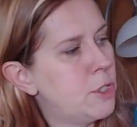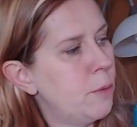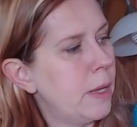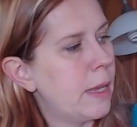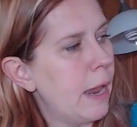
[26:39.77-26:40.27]

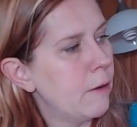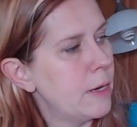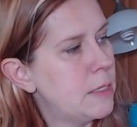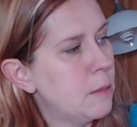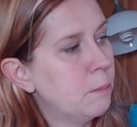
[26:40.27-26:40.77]
doing
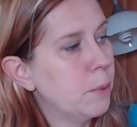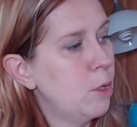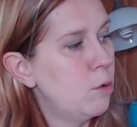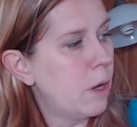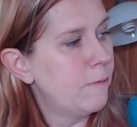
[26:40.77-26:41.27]
Carrie's
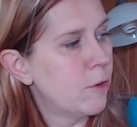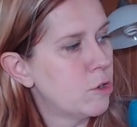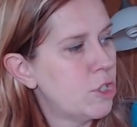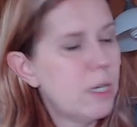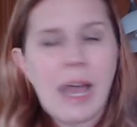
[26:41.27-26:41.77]
blue
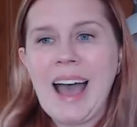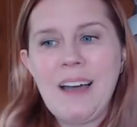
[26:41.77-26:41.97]
conversion.